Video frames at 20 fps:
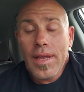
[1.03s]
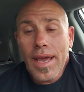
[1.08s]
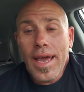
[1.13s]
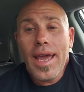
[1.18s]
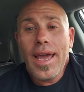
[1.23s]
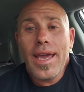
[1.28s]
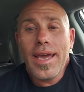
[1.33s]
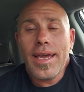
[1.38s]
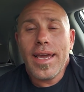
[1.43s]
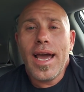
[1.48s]

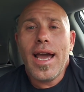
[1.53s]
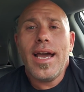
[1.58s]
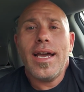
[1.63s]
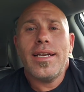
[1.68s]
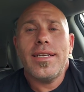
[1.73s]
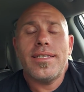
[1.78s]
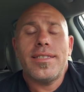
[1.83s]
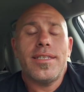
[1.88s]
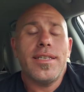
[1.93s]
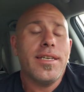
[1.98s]
Hey
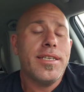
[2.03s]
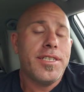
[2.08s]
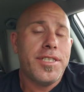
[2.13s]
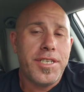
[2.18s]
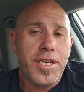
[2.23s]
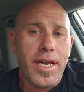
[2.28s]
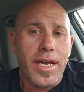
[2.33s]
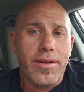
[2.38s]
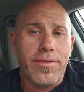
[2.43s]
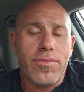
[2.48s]
guys, it's
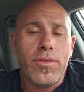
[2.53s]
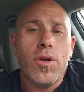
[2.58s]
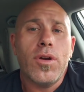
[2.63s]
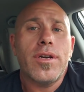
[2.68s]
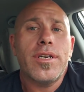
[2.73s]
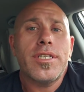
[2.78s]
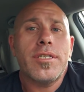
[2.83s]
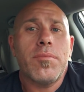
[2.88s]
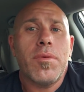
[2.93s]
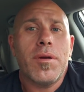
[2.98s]
Jay,
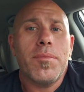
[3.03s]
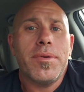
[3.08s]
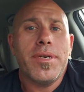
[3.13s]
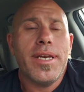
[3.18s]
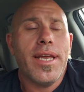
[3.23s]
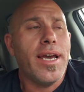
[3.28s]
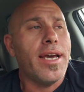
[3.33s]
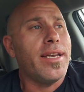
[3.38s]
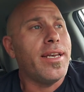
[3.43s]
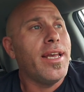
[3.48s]
Florida Suburban
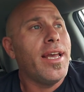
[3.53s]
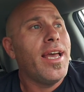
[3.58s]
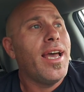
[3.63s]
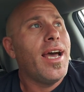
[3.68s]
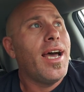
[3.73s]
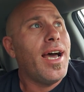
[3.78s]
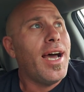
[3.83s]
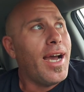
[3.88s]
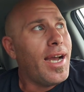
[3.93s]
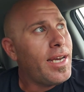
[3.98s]
Dad.
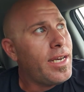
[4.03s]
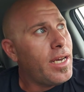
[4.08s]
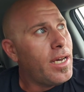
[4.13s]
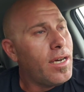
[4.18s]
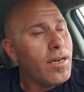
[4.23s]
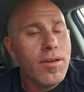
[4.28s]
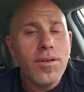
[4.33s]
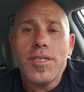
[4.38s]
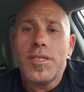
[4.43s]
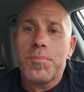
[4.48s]
I
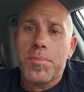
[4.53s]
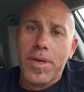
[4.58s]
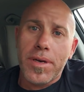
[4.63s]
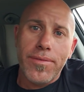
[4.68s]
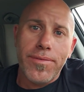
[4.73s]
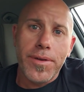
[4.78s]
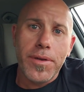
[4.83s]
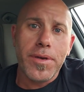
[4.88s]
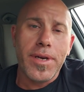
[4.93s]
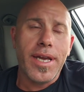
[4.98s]
know it's been a
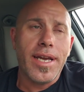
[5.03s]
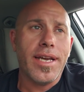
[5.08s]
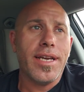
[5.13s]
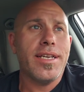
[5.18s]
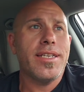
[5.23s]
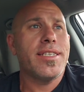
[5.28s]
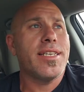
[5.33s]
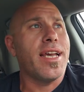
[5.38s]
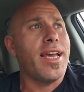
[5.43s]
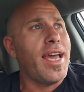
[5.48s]
few
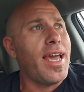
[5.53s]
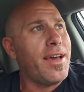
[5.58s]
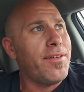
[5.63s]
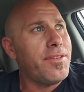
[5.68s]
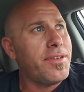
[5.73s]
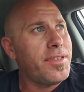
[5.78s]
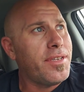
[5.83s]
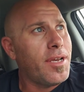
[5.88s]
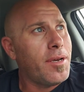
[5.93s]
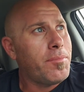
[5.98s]
days, I
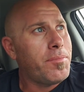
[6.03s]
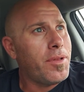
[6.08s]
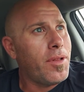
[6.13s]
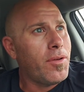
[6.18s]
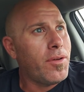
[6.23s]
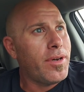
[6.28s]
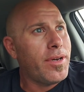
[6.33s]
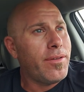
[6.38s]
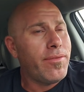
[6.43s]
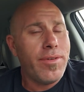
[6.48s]
haven't
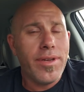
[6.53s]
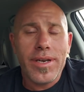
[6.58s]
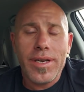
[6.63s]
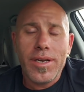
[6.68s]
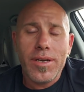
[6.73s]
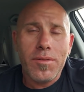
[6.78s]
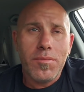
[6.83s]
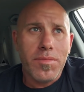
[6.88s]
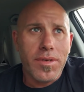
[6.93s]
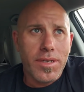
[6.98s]
uploaded a
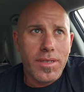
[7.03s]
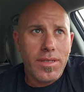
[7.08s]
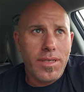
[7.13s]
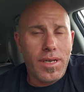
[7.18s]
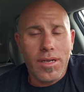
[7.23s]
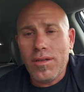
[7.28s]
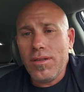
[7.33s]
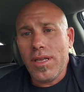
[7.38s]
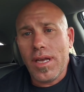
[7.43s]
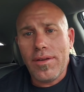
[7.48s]
video, but you
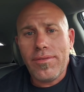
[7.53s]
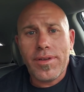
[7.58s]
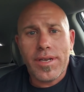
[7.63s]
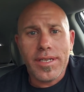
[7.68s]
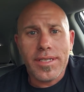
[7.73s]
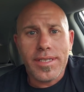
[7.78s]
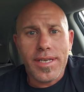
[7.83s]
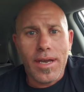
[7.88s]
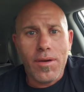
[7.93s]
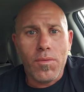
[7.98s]
know, life
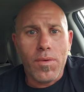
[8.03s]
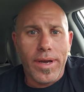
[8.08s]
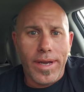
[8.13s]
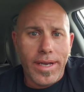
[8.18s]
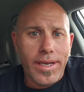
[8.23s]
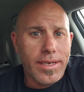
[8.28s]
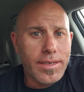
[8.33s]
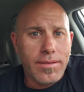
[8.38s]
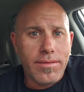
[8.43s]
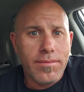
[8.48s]
gets that
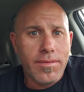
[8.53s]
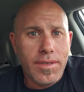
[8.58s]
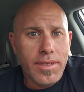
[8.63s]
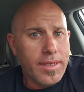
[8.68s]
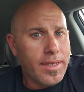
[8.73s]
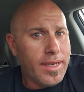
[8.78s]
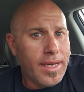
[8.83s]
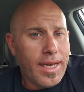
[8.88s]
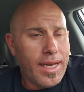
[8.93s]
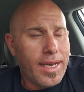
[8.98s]
way and
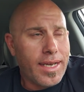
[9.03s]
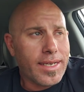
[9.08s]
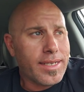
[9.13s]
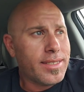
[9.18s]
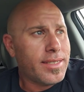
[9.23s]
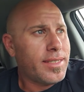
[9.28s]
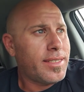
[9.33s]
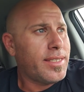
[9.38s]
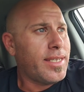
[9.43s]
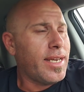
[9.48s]
I
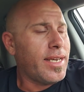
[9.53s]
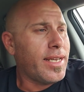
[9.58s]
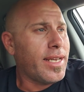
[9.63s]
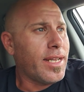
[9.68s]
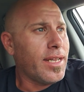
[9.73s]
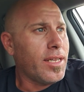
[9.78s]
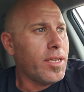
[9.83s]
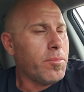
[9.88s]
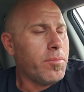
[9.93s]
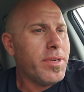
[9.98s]
tend to
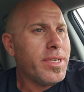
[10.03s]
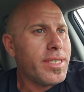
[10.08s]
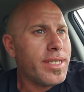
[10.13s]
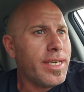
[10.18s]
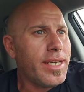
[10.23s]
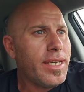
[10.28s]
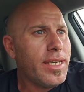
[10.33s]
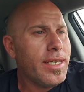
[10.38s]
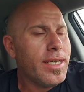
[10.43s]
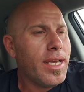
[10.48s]
get a little
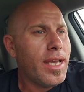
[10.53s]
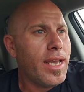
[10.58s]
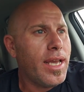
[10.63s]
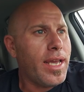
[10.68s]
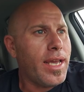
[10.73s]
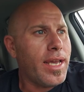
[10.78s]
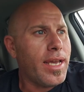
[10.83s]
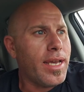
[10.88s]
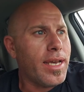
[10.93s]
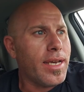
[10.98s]
busy
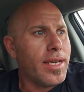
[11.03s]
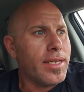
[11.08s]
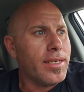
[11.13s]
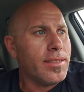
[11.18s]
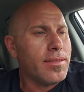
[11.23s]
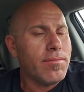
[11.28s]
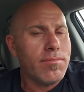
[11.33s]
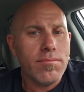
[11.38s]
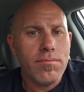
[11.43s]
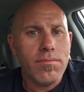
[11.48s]

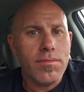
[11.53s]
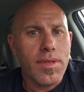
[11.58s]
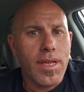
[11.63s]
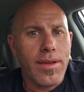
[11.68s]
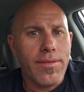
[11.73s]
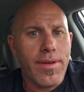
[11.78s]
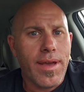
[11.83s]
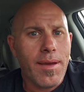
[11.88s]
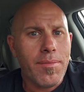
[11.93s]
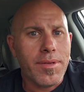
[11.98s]
and
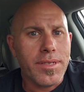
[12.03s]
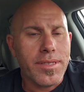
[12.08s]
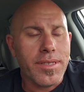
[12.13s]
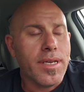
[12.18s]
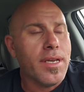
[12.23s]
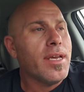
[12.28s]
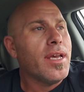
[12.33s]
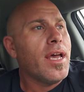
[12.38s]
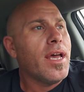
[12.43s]
life happens.